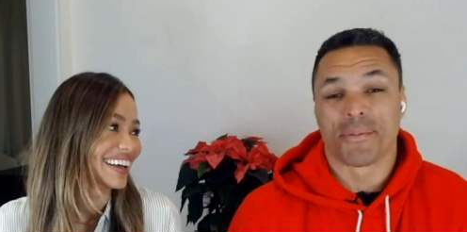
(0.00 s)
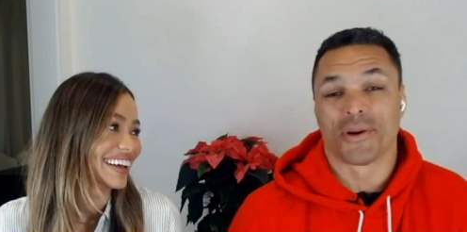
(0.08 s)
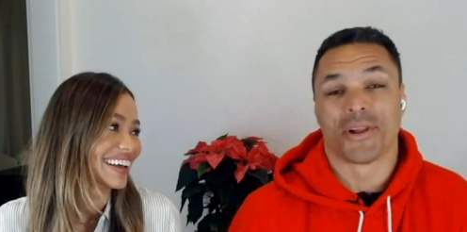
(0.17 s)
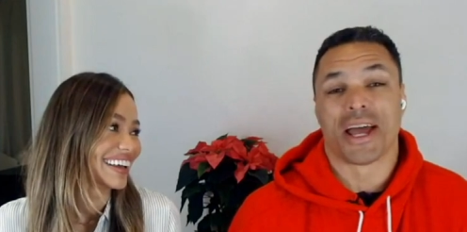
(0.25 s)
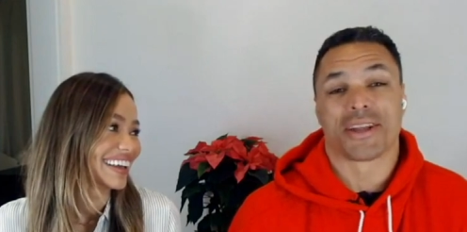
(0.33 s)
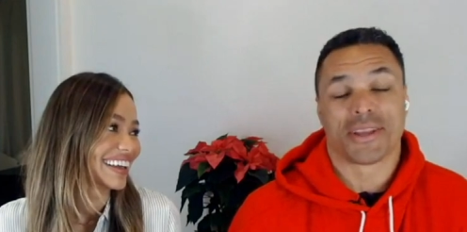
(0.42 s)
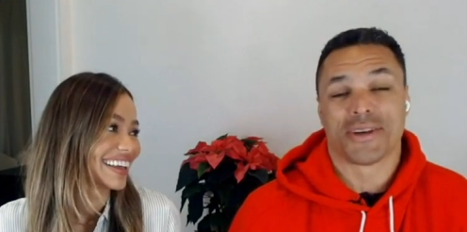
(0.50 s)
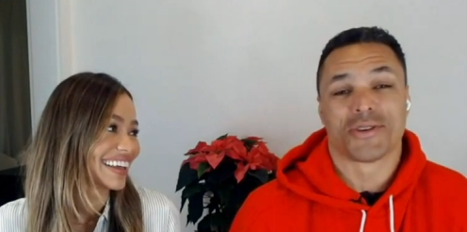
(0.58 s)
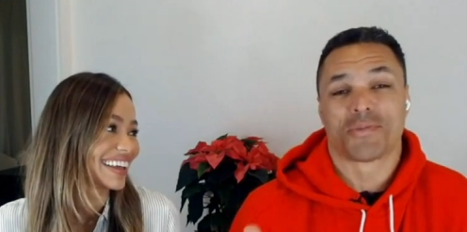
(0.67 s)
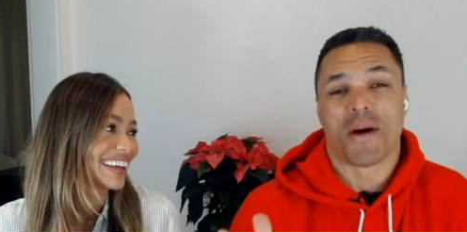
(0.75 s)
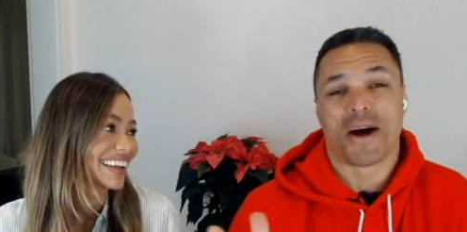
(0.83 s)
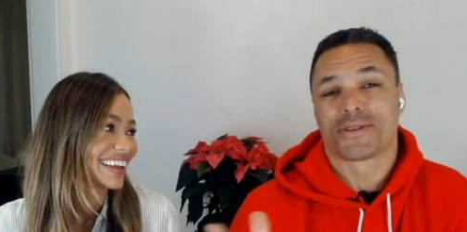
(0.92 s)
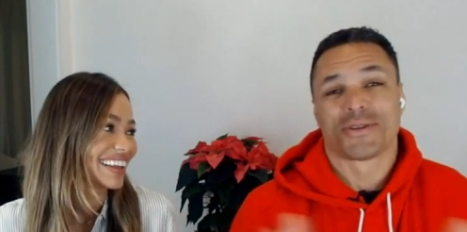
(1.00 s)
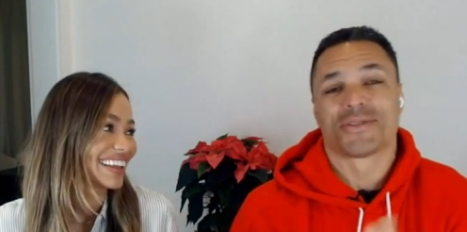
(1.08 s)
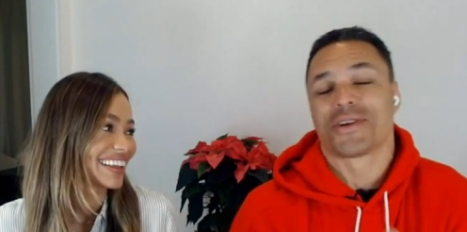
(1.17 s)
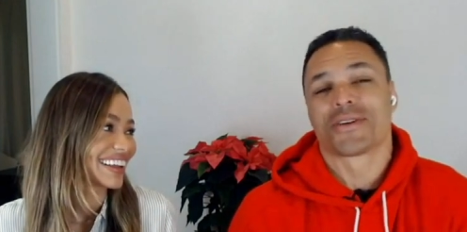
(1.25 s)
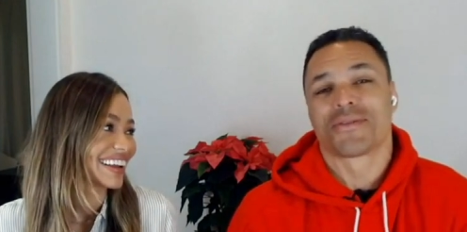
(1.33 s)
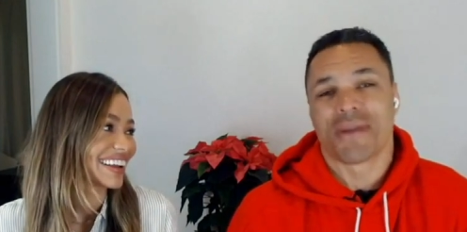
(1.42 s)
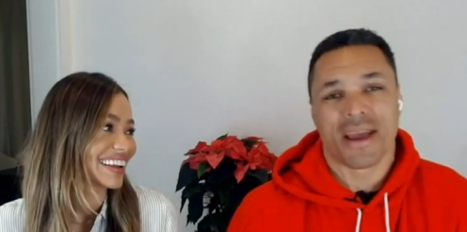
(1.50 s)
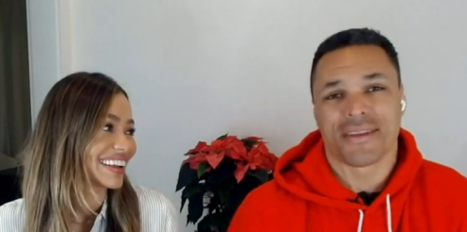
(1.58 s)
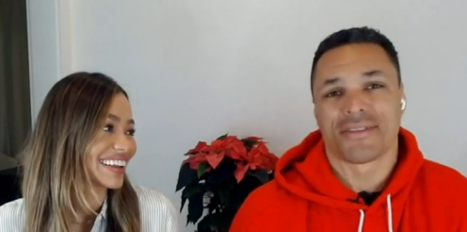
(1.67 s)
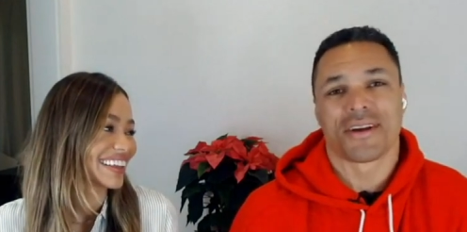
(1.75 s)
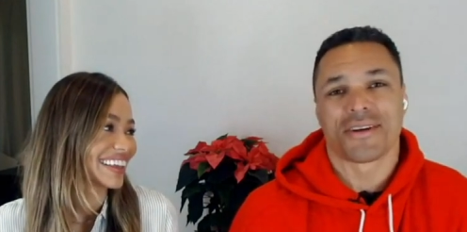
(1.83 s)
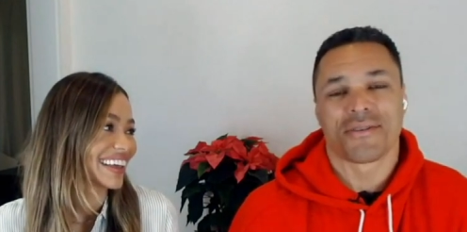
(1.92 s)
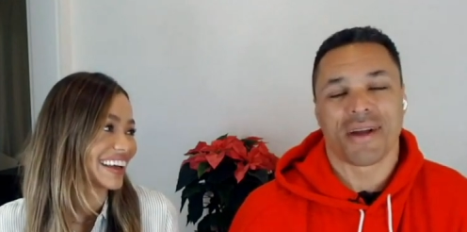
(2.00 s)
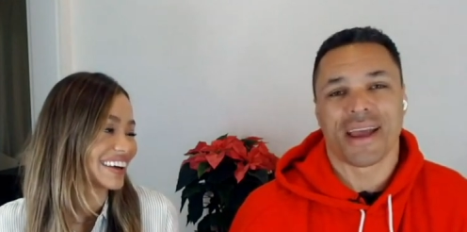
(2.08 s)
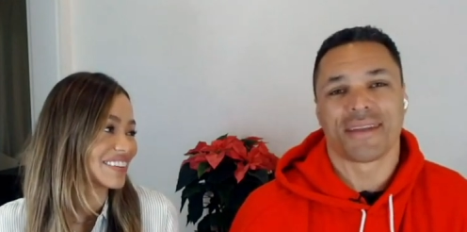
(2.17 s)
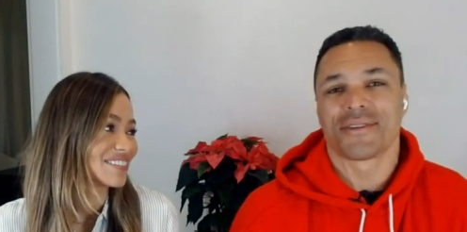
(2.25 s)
Speaker 1: were like, those ponchos are great, they're great.